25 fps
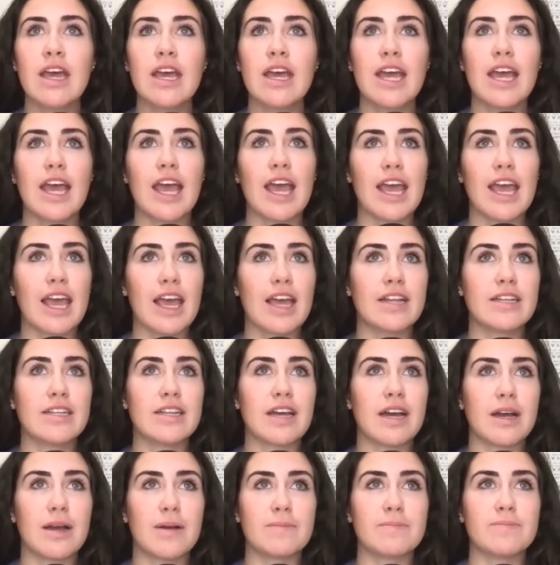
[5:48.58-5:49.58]

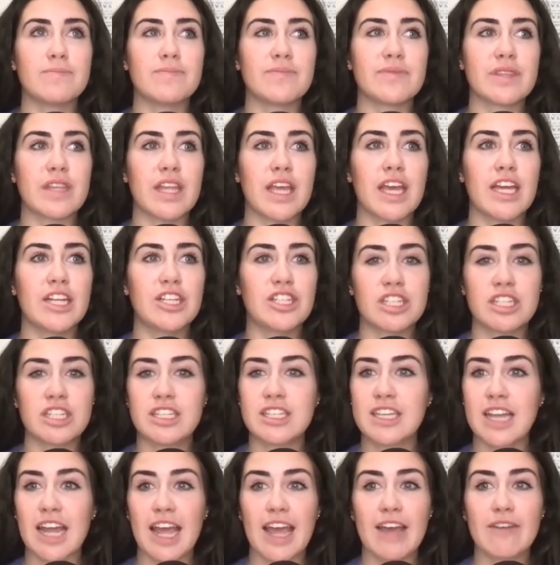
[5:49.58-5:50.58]
And it's
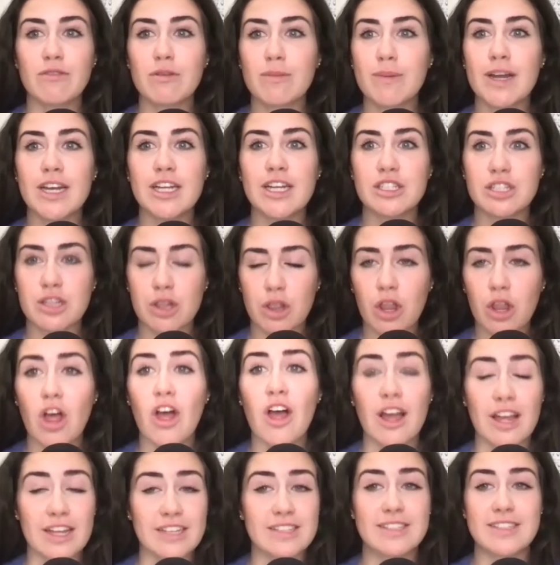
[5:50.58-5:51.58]
just everybody's
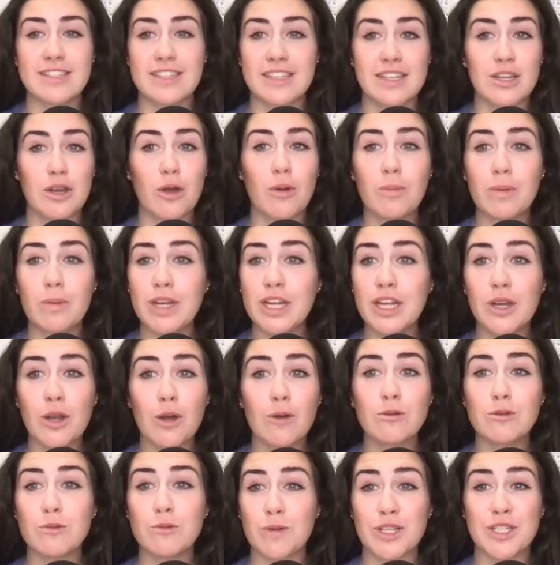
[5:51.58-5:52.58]
lost. Nobody
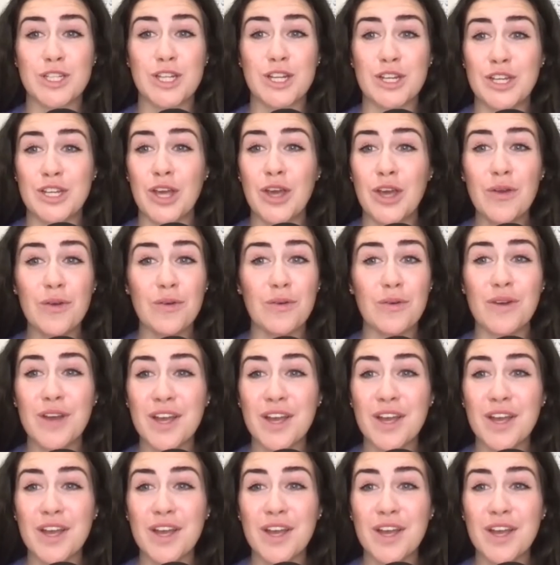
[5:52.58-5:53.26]
knows what to do.